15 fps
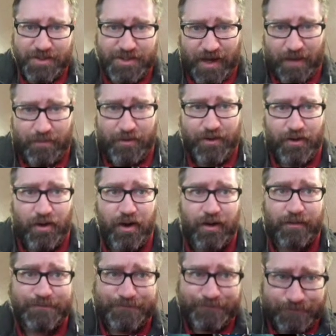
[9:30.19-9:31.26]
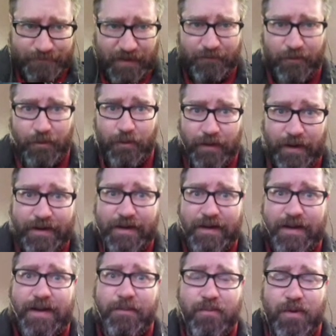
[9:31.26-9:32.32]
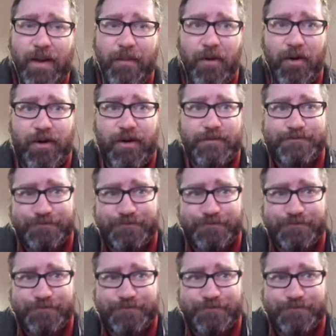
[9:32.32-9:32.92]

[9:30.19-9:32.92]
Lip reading: Shabrandar. If you're lucky to get a Primarch,